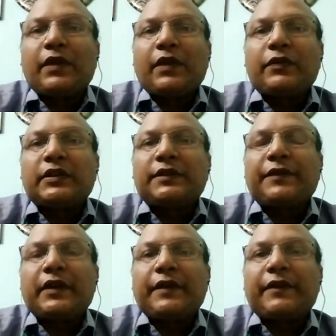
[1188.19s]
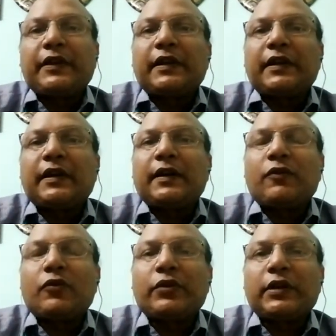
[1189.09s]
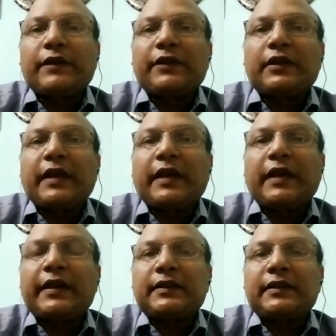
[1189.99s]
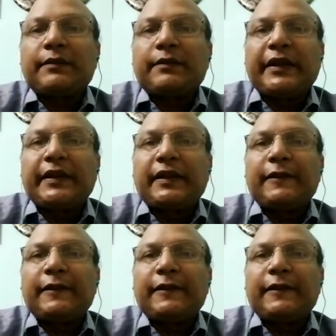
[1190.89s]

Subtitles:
which is filled with coated with the dielectric material,